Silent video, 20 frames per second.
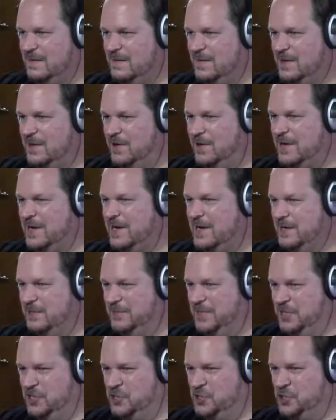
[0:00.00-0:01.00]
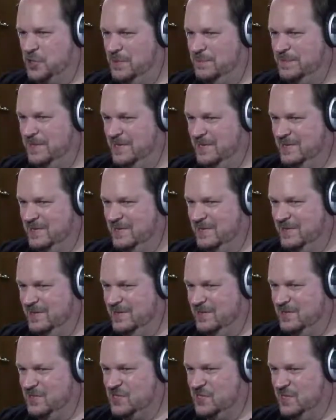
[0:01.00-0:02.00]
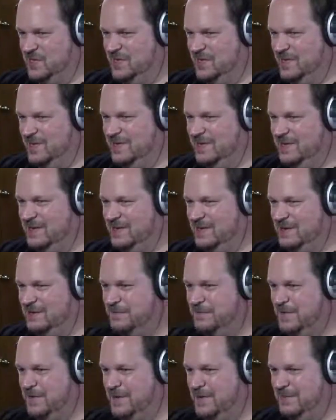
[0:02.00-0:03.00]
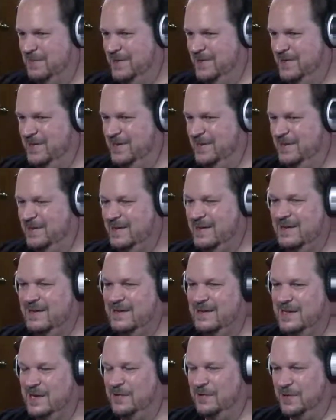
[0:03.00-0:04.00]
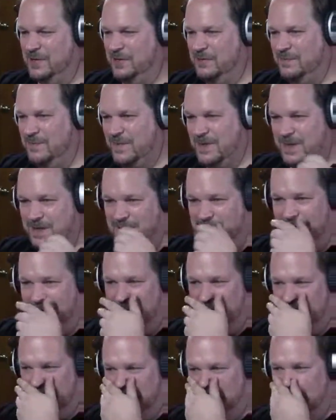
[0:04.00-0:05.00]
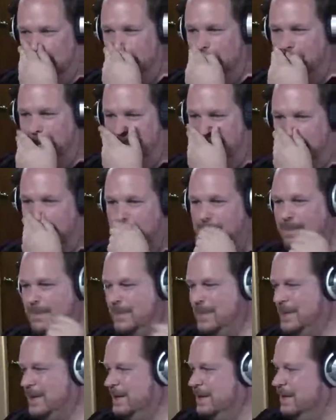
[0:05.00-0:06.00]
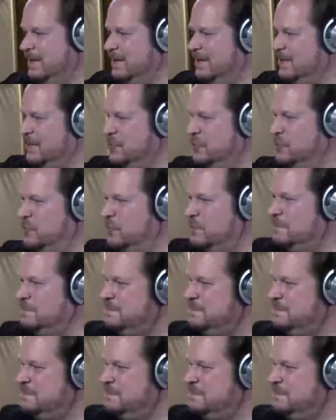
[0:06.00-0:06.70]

Oh, I gotta be jumping to hit this guy. Forgot about that. There we go. A knockout. Cool.